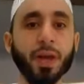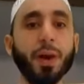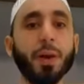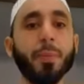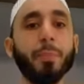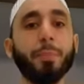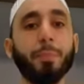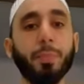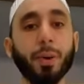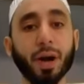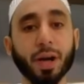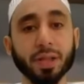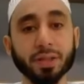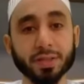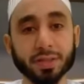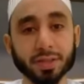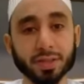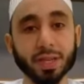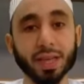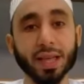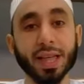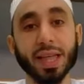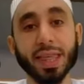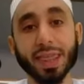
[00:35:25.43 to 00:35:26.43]
but
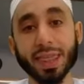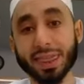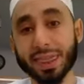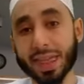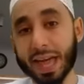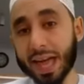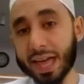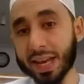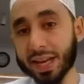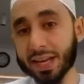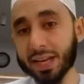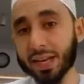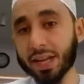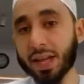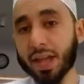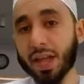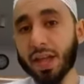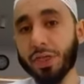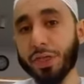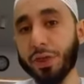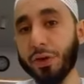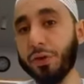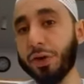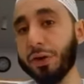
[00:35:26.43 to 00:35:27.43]
then
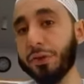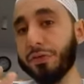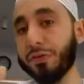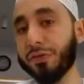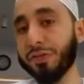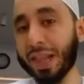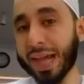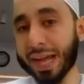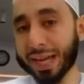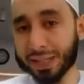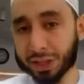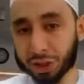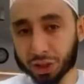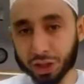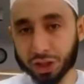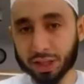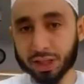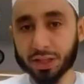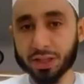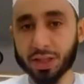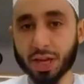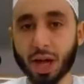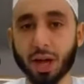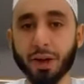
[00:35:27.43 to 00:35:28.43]
the
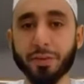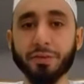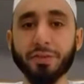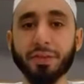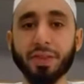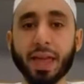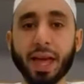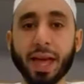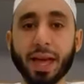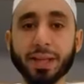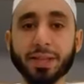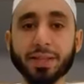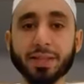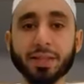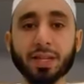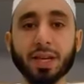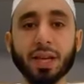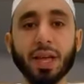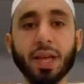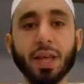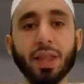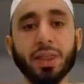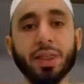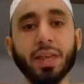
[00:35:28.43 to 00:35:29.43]
reflection of that,
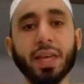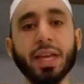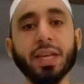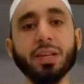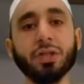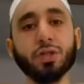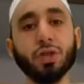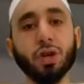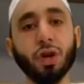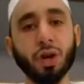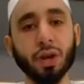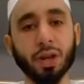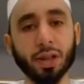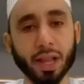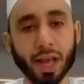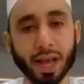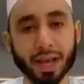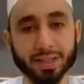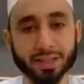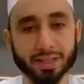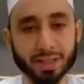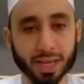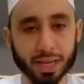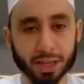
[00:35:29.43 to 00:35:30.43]
the
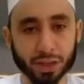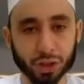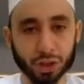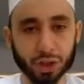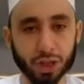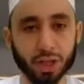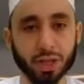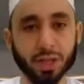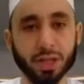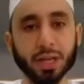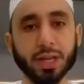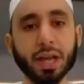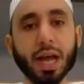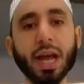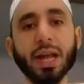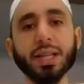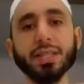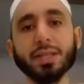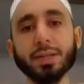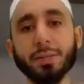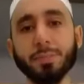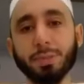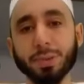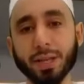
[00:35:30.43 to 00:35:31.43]
internalization, the
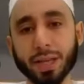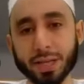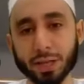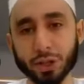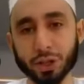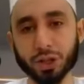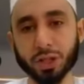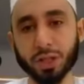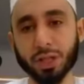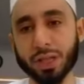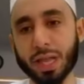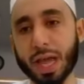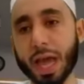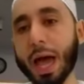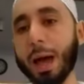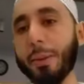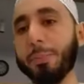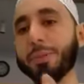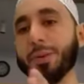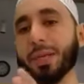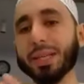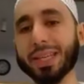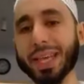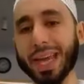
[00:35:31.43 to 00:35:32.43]
contemplation, the
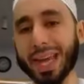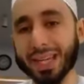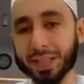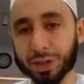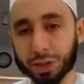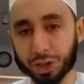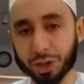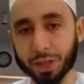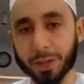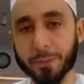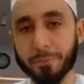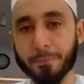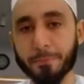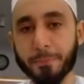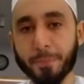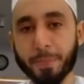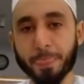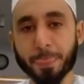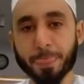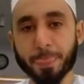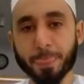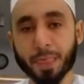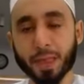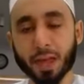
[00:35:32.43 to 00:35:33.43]
application
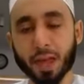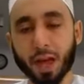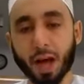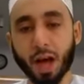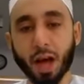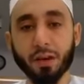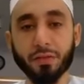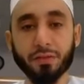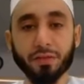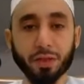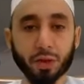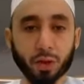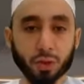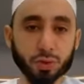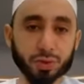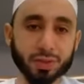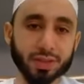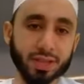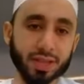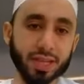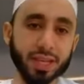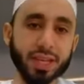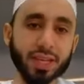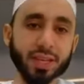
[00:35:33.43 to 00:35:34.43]
of those
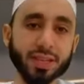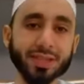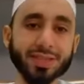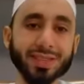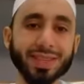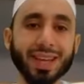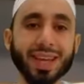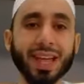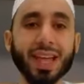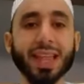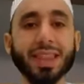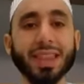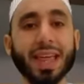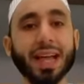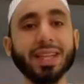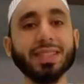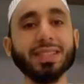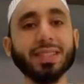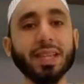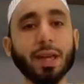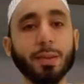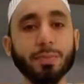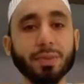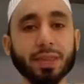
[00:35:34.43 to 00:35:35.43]
things, that's
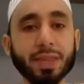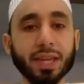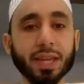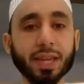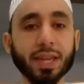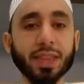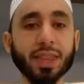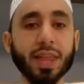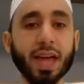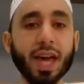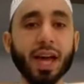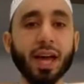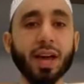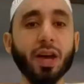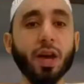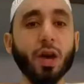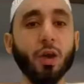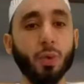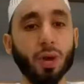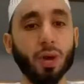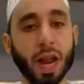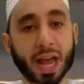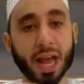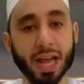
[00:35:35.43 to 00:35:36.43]
something that
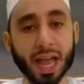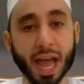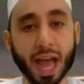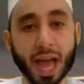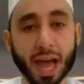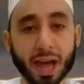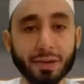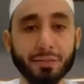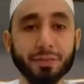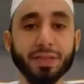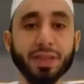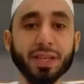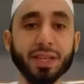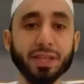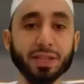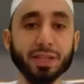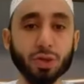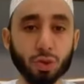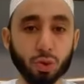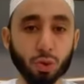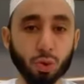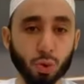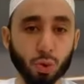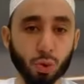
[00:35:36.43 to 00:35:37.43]
when I have these
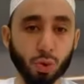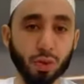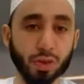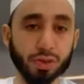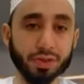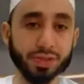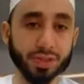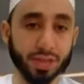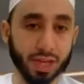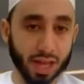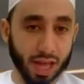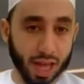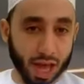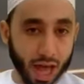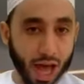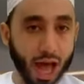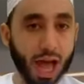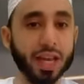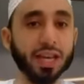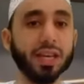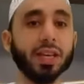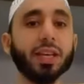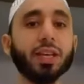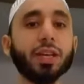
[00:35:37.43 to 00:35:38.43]
tools,
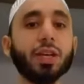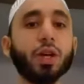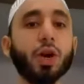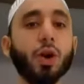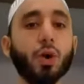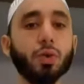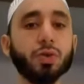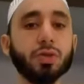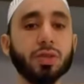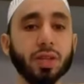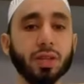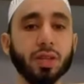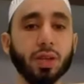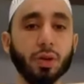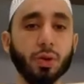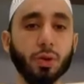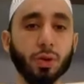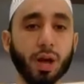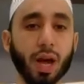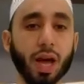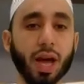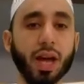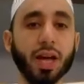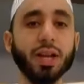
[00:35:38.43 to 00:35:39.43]
I can go to the
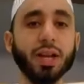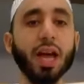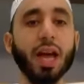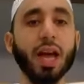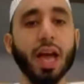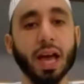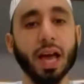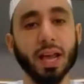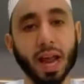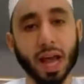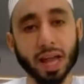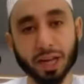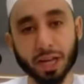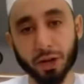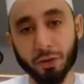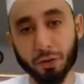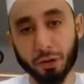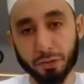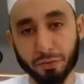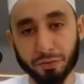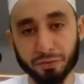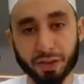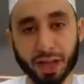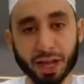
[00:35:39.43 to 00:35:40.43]
Quran and I can
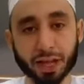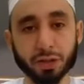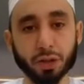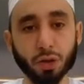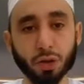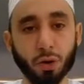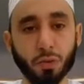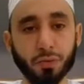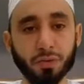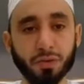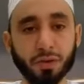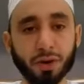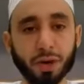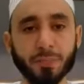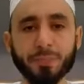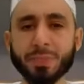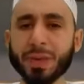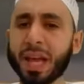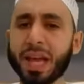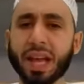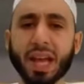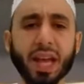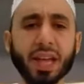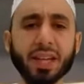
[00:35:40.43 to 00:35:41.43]
reflect over it.
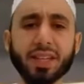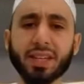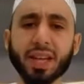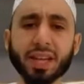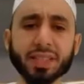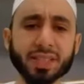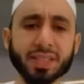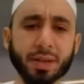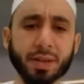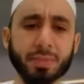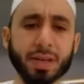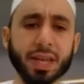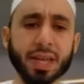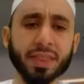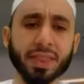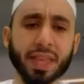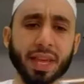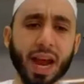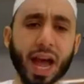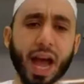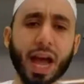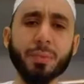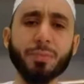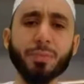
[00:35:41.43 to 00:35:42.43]
It doesn't mean
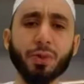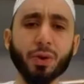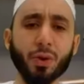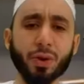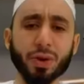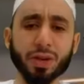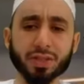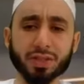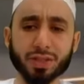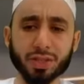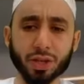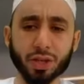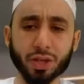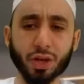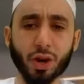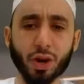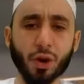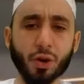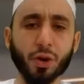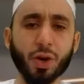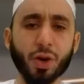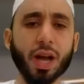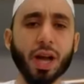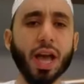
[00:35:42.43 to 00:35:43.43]
that I'm going to
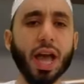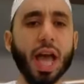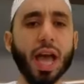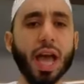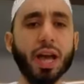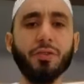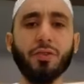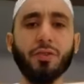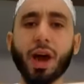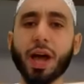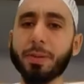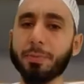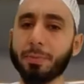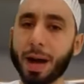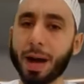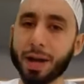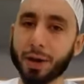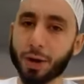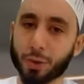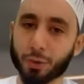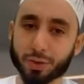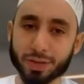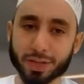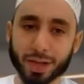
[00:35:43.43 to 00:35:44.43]
go and write my
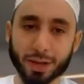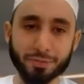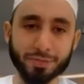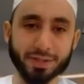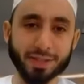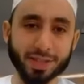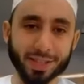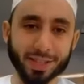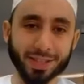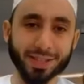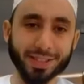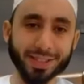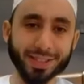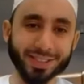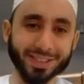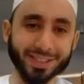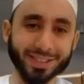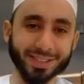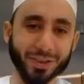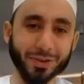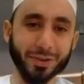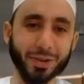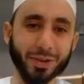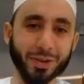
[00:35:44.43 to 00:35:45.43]
own tafsir,
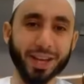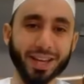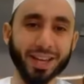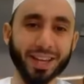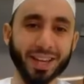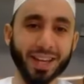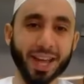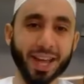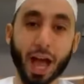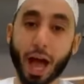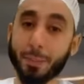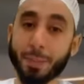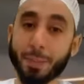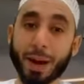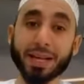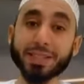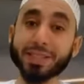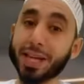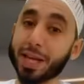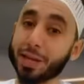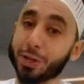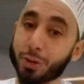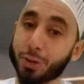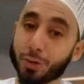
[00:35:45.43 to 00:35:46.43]
okay? I'm not
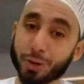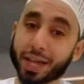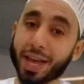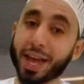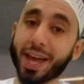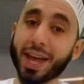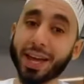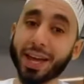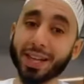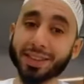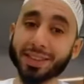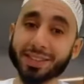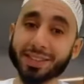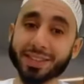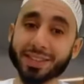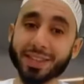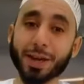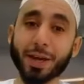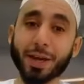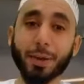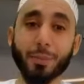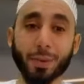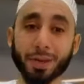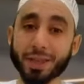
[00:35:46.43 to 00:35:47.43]
saying you can't,
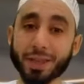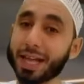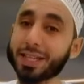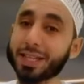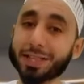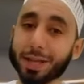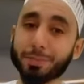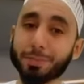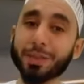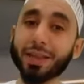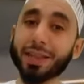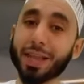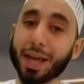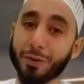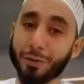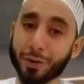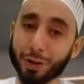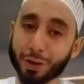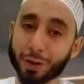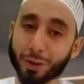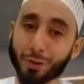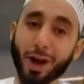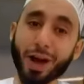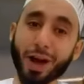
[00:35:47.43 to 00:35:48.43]
but that's something that
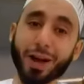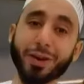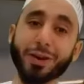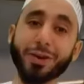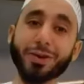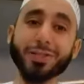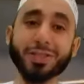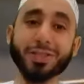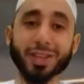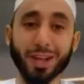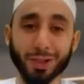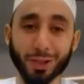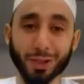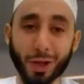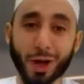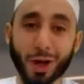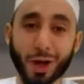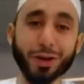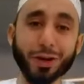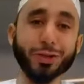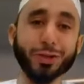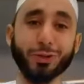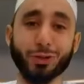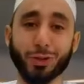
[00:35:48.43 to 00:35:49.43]
requires a
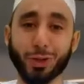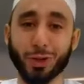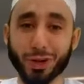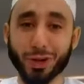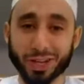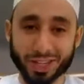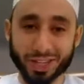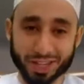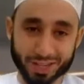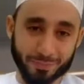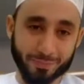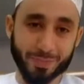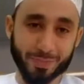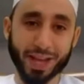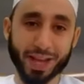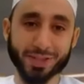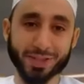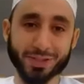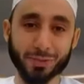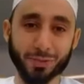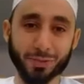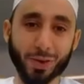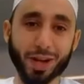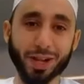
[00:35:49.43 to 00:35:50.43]
long journey
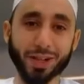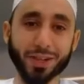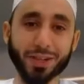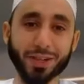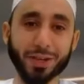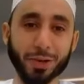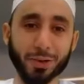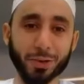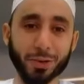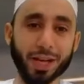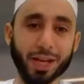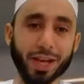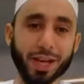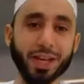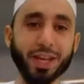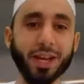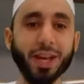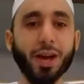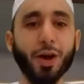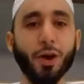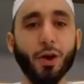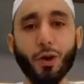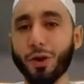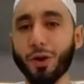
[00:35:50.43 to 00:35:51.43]
as well, okay?
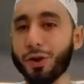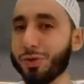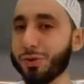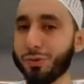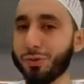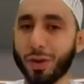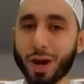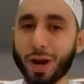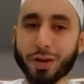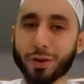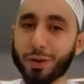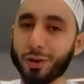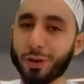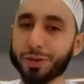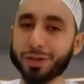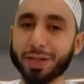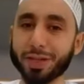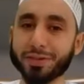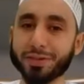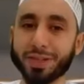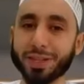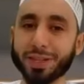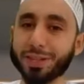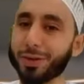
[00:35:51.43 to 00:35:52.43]
Or you write your own
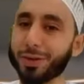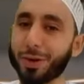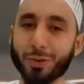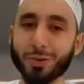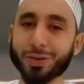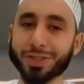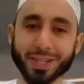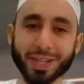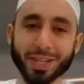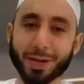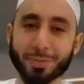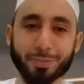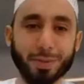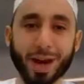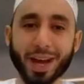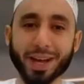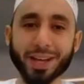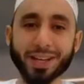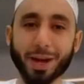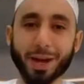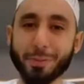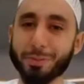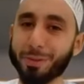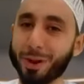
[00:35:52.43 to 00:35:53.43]
tafsir, no one's gonna buy
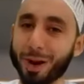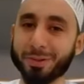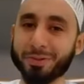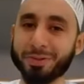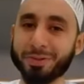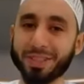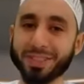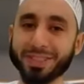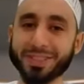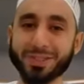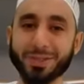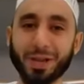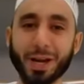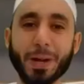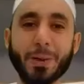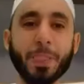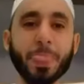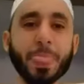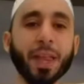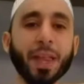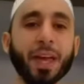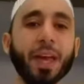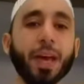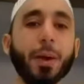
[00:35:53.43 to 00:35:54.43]
it, I promise, right?
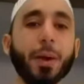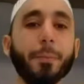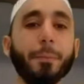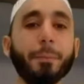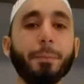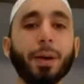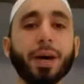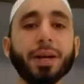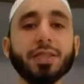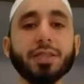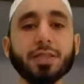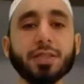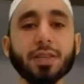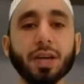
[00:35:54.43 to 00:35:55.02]
But